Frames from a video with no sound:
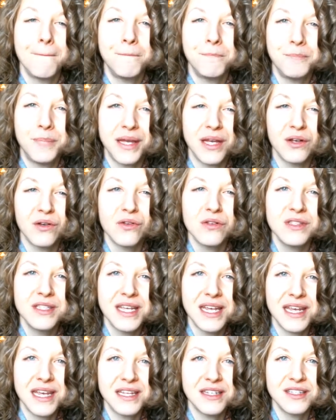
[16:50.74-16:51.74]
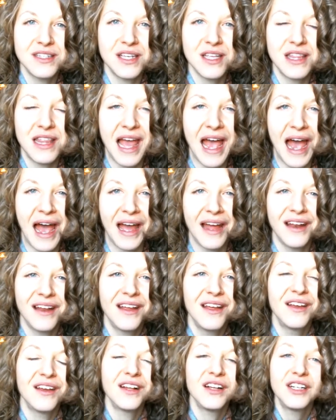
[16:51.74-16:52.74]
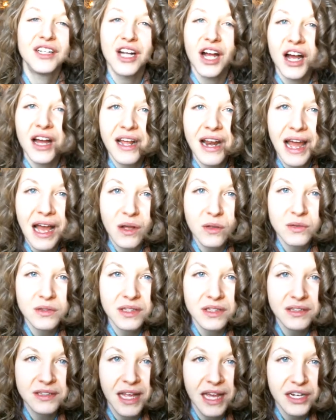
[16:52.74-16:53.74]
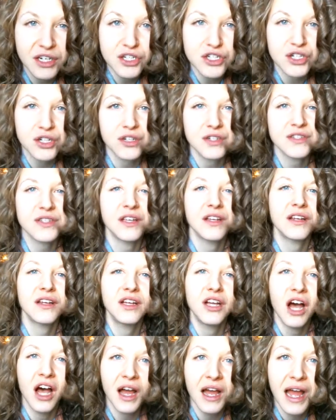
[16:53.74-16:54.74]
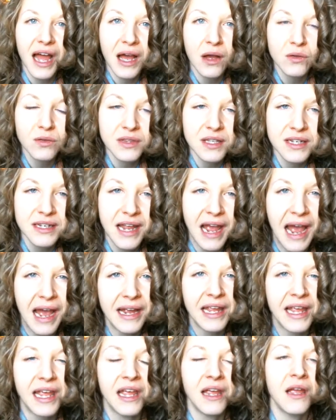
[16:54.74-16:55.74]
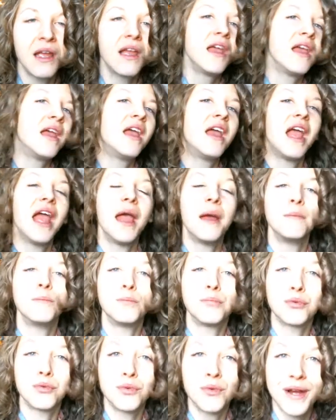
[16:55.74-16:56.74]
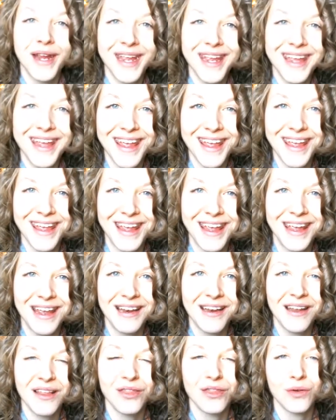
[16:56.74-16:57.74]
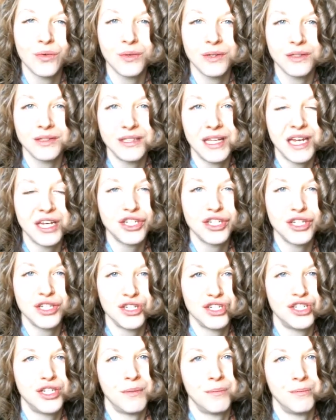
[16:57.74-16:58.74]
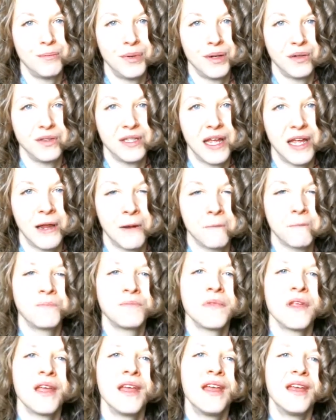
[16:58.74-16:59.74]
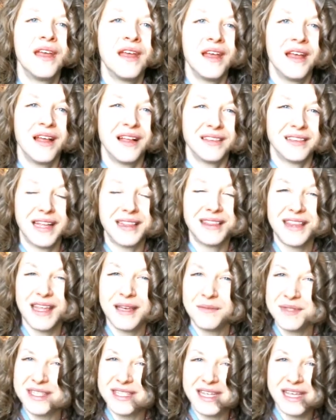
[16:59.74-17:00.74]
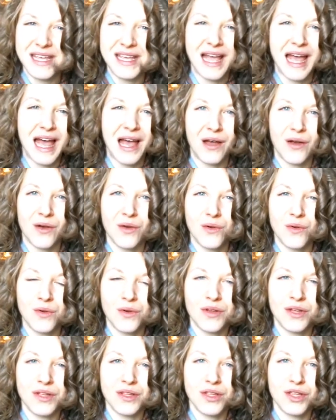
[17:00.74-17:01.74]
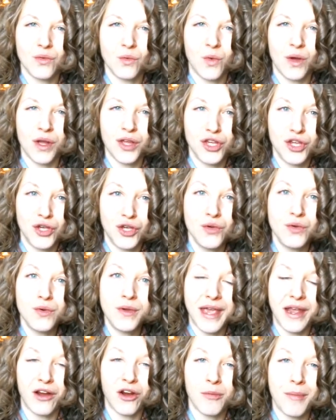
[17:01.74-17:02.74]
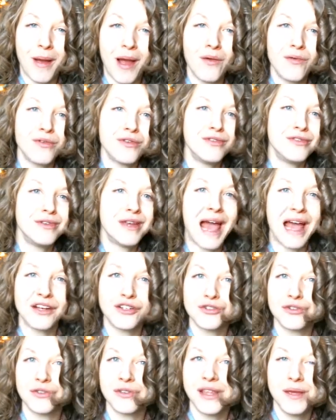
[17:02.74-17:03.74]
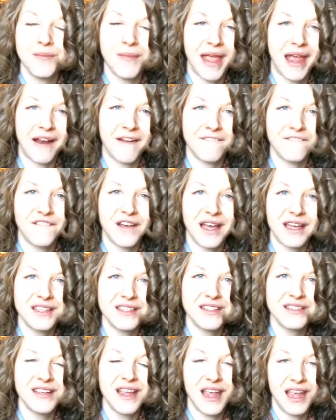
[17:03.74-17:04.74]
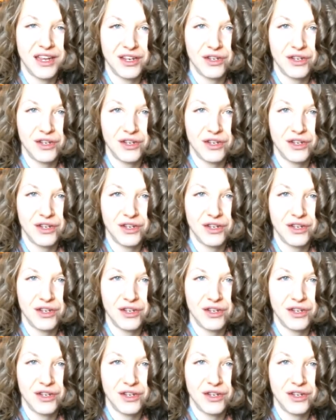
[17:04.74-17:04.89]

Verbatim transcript: Build into that. Cut out the lectures, cut out the nagging, and bring in the relationship building. Let them see how what you care about naturally manifests in